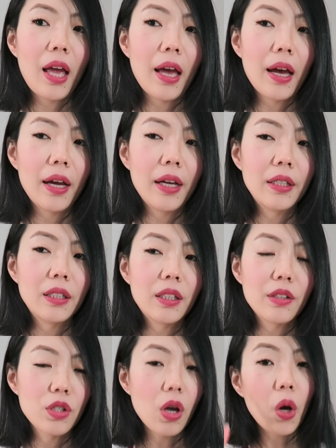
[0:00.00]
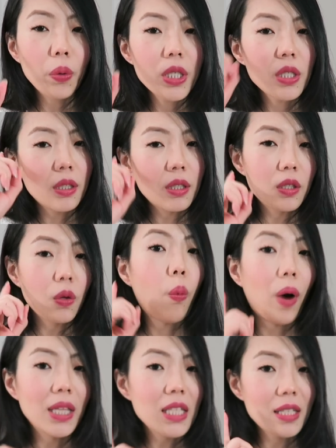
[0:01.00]
and there's always this
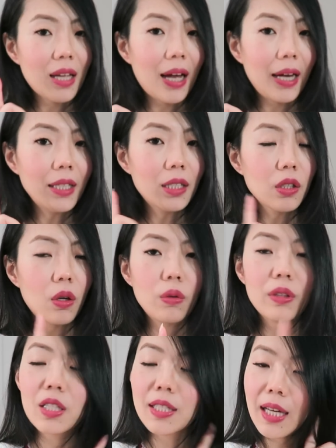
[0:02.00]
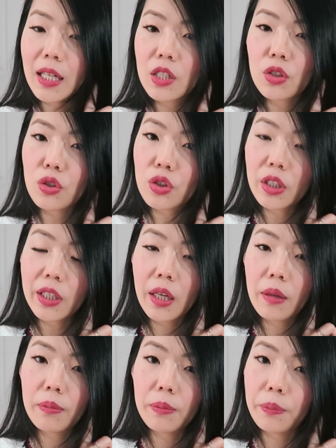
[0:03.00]
one side. So this side is
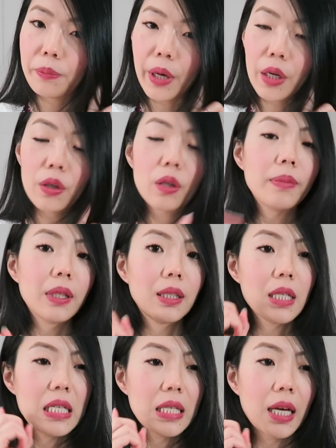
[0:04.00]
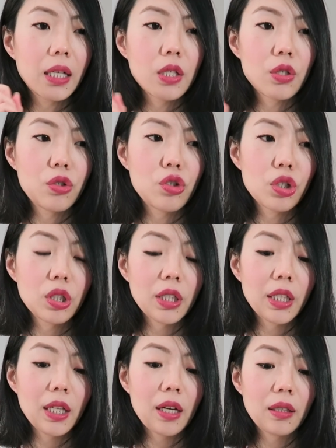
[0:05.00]
usually better, but this side is
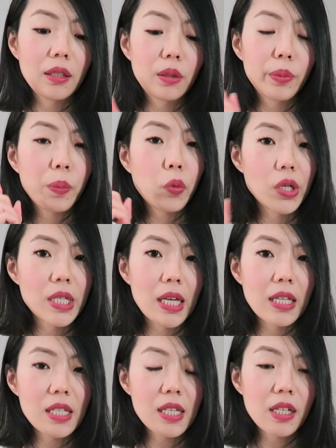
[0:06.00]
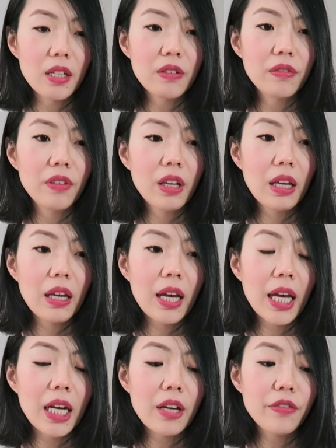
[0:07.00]
usually a little bit more sensitive.
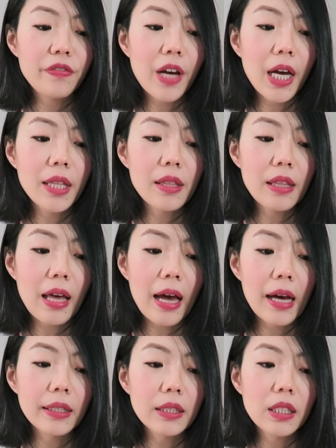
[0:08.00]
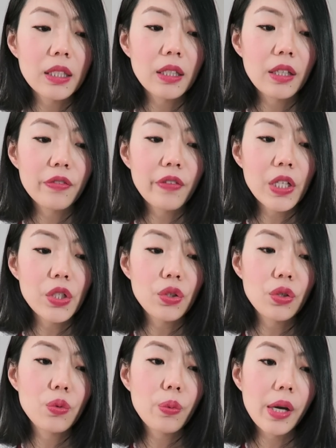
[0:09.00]
And I find that if I
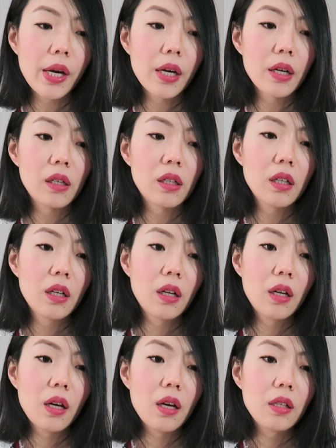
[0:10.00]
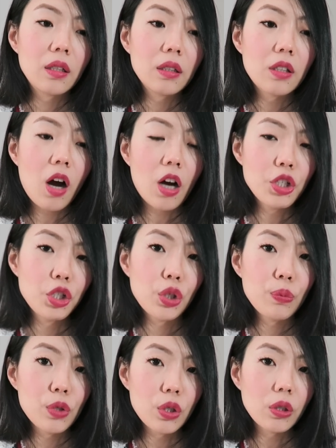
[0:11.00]
do wear costume